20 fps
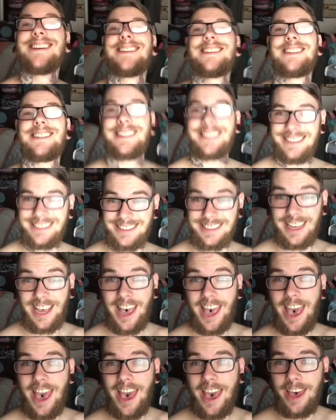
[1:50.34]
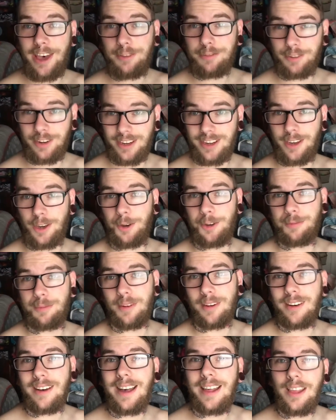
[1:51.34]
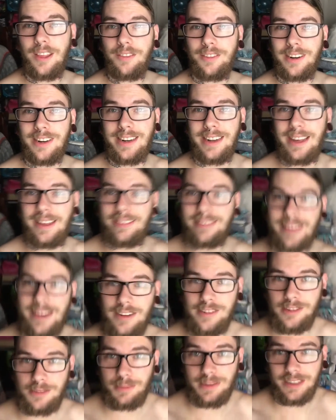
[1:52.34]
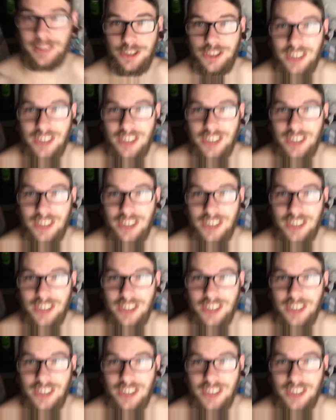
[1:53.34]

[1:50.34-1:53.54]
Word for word: She's a freaking goofball. I love her to death. That is her big